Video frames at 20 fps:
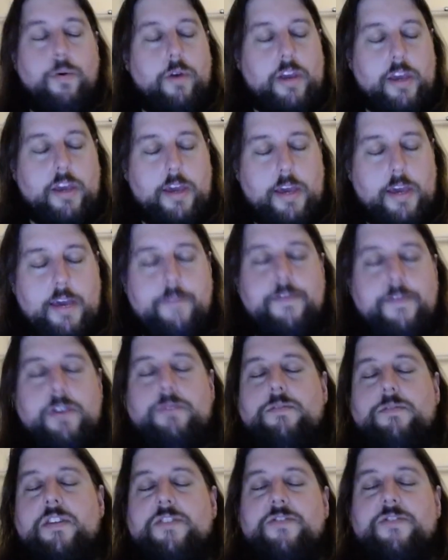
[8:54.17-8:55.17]
If you
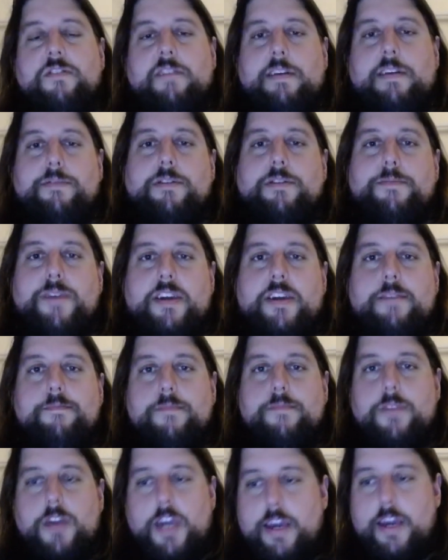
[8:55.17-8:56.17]
disagree with me,
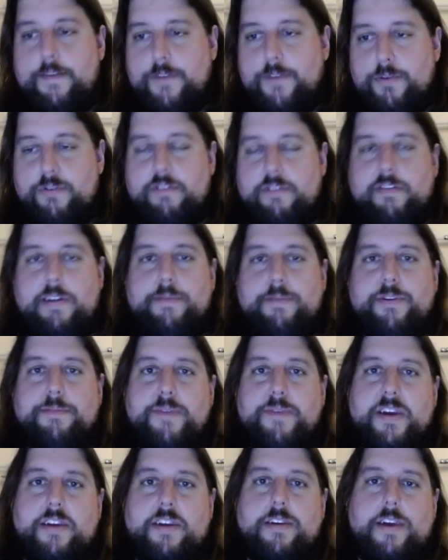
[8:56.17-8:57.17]
if you agree with me,